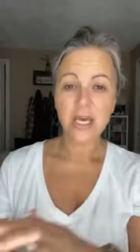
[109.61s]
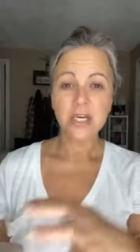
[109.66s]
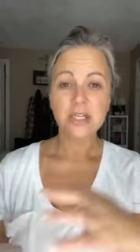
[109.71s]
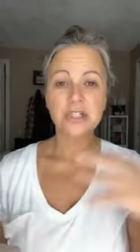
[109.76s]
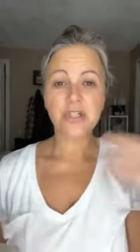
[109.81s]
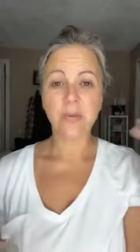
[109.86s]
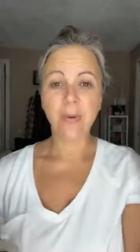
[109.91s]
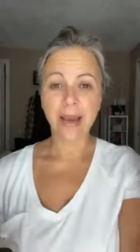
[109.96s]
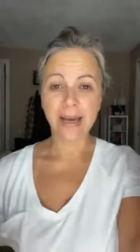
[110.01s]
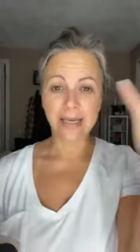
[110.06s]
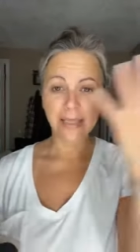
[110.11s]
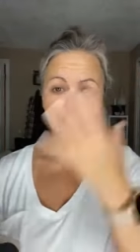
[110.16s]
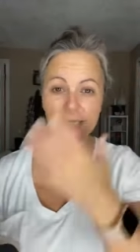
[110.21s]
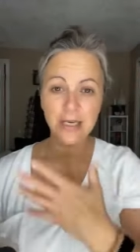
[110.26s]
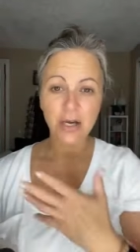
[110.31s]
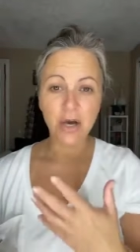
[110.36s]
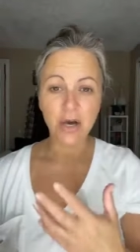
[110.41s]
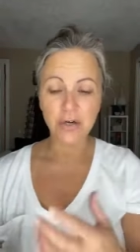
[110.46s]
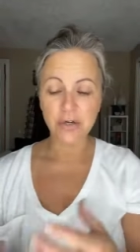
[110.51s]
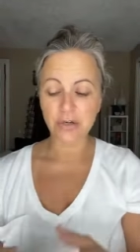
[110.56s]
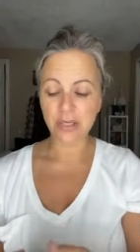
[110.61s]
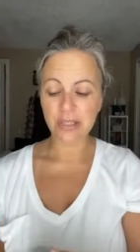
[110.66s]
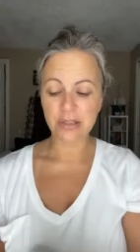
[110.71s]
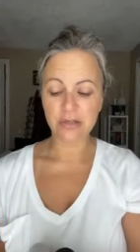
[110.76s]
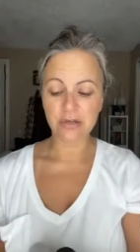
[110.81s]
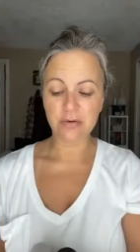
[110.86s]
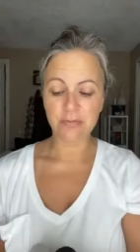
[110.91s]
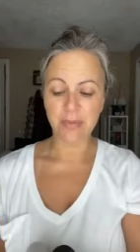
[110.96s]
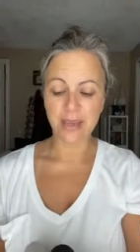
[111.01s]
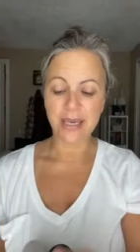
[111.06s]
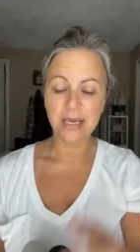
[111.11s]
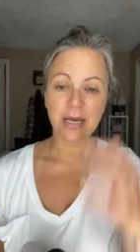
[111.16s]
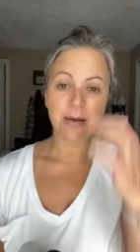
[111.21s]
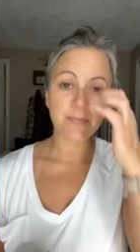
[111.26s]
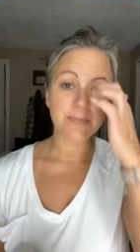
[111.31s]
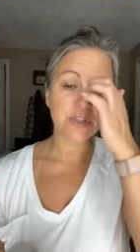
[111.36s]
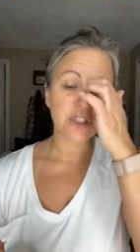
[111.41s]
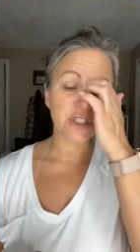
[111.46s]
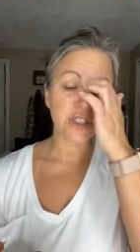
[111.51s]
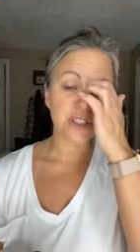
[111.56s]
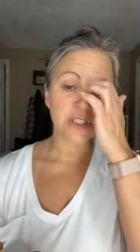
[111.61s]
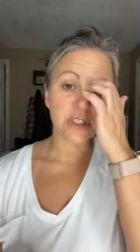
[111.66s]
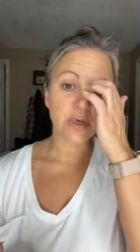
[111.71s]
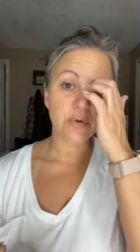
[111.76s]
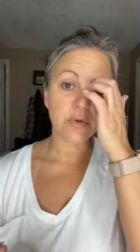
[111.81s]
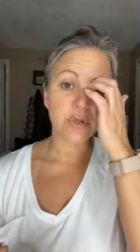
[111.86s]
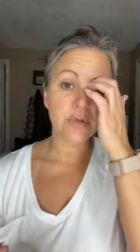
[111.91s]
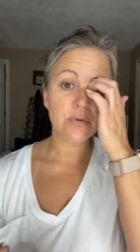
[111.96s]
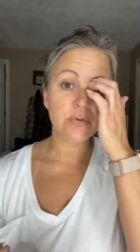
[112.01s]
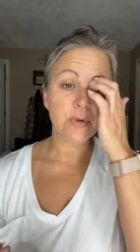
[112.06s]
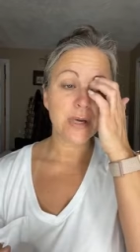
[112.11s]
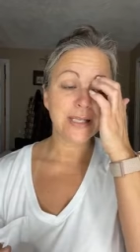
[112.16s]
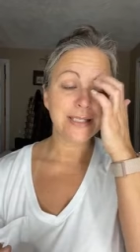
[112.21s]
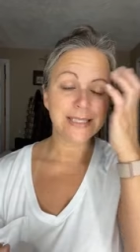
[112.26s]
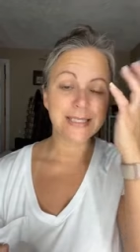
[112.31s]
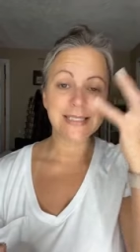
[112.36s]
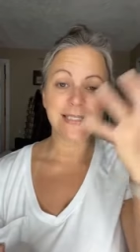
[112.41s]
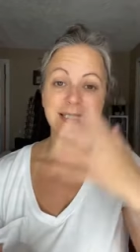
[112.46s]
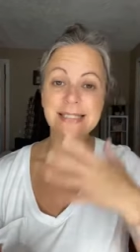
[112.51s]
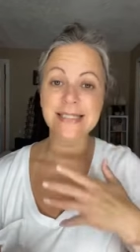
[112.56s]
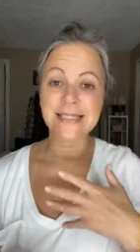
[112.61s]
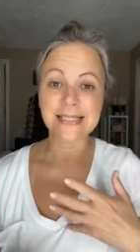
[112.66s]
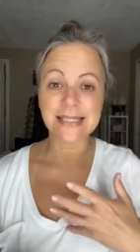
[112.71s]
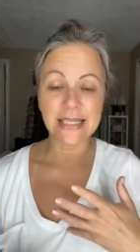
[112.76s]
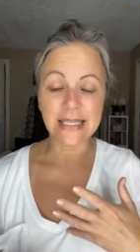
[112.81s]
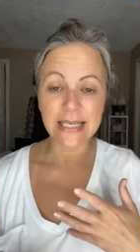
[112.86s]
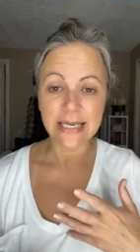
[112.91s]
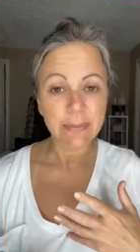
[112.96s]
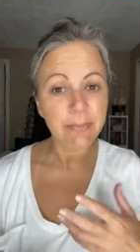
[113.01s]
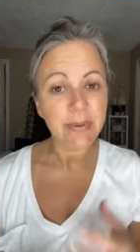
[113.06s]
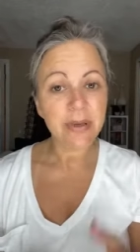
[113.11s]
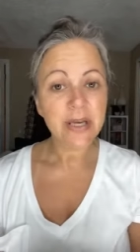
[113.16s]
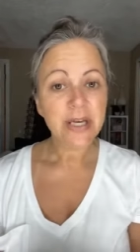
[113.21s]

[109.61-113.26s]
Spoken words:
So anything underneath your makeup, just so it doesn't slip,